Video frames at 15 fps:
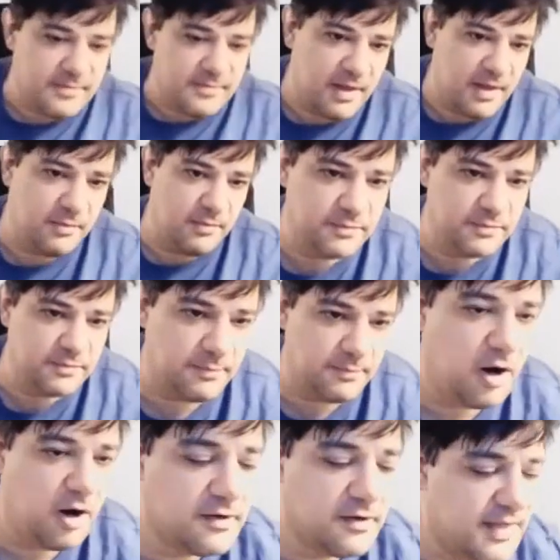for him to play
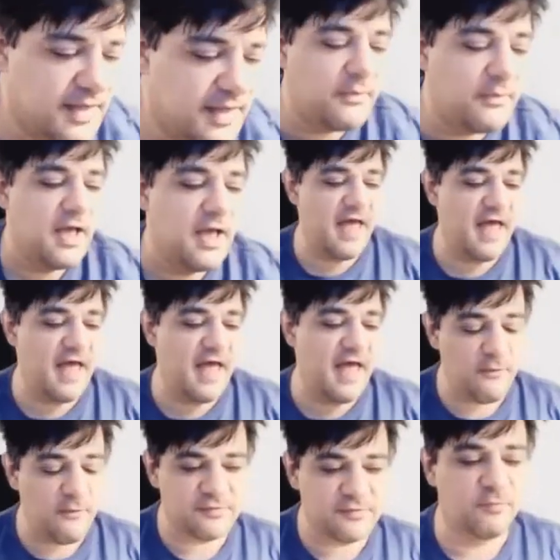multiple parts. That
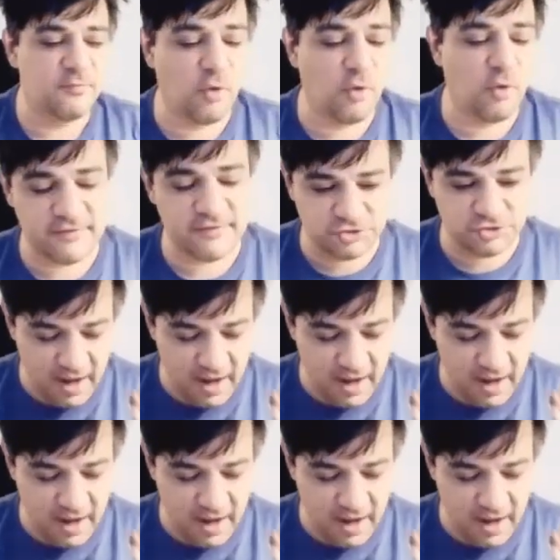was more